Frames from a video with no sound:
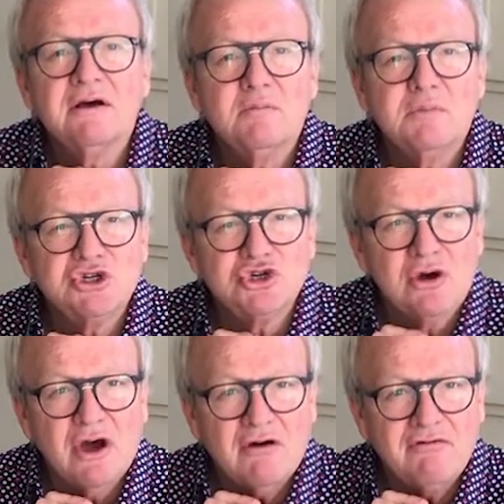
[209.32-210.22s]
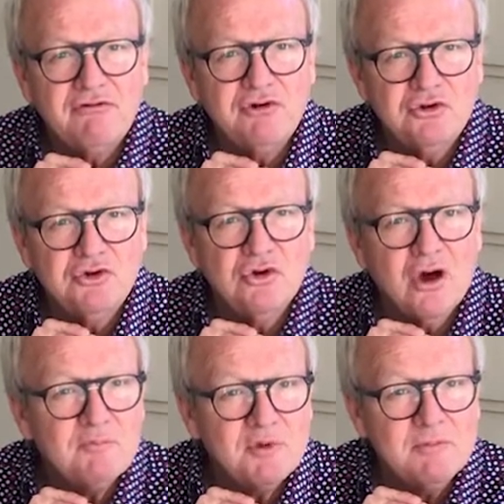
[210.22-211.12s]
mature our fruit to
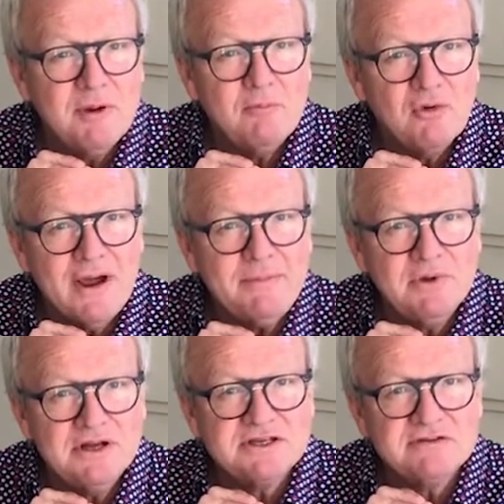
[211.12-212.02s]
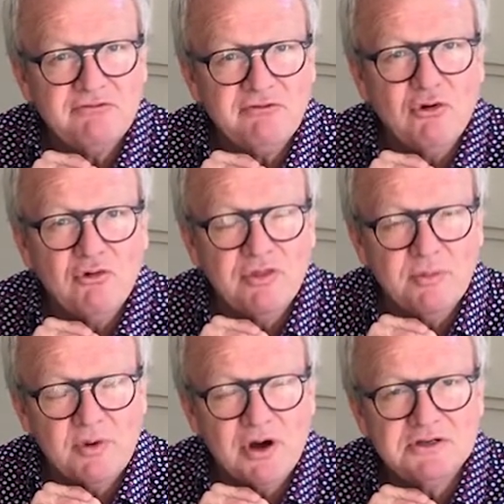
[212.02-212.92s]
optimum ripeness for the
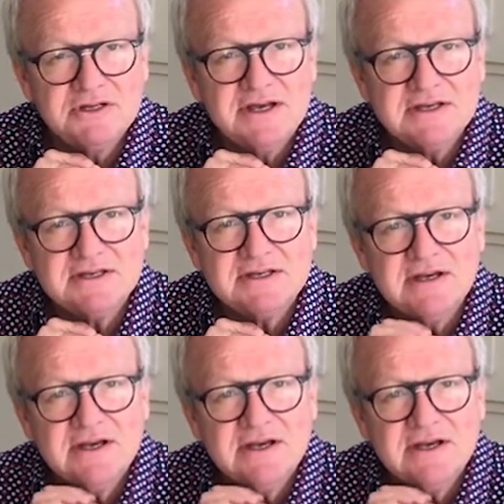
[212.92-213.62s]
process.